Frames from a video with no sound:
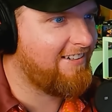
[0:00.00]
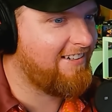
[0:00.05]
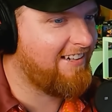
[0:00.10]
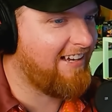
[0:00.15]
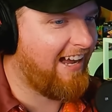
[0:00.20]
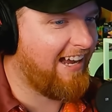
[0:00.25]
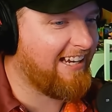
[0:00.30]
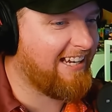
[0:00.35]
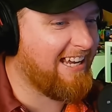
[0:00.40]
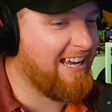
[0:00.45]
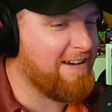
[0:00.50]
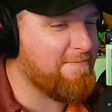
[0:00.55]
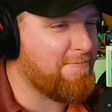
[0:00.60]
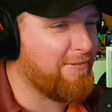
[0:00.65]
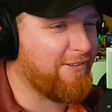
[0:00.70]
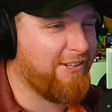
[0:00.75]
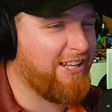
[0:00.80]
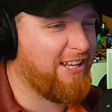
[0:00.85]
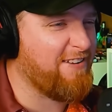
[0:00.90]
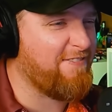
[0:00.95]
I can't
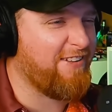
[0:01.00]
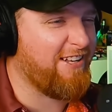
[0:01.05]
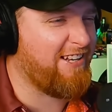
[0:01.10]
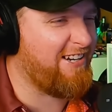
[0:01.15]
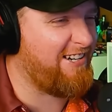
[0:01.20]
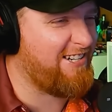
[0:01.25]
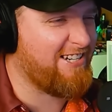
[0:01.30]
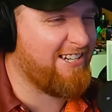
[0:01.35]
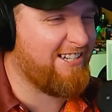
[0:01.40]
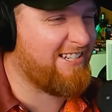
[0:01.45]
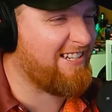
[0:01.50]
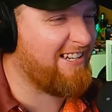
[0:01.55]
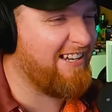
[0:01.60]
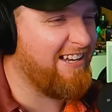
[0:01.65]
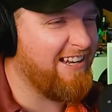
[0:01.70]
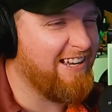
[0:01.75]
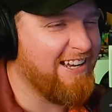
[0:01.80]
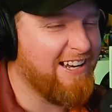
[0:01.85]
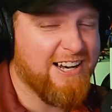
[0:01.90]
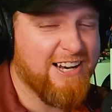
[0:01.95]
believe that you just
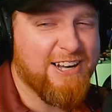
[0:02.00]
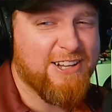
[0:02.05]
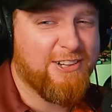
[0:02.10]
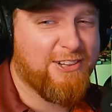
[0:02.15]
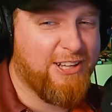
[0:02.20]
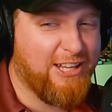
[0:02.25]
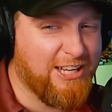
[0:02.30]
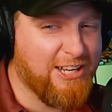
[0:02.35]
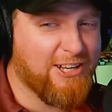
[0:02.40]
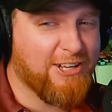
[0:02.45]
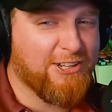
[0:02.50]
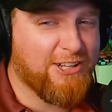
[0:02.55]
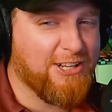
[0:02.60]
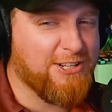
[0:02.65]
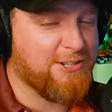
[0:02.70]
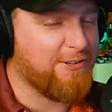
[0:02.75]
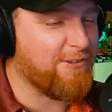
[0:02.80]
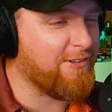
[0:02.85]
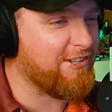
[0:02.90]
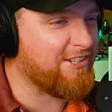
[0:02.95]
legally
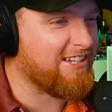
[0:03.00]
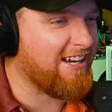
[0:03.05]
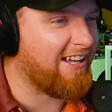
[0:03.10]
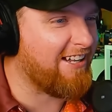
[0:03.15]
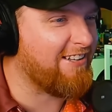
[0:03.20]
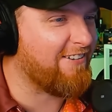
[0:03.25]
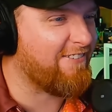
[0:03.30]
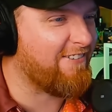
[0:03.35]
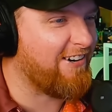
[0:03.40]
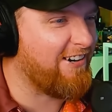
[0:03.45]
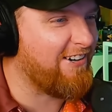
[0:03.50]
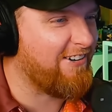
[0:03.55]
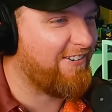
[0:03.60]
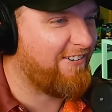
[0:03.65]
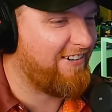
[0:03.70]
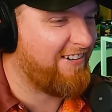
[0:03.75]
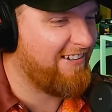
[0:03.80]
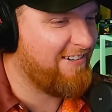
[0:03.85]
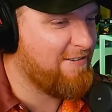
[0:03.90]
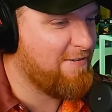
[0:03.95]
do this on the road.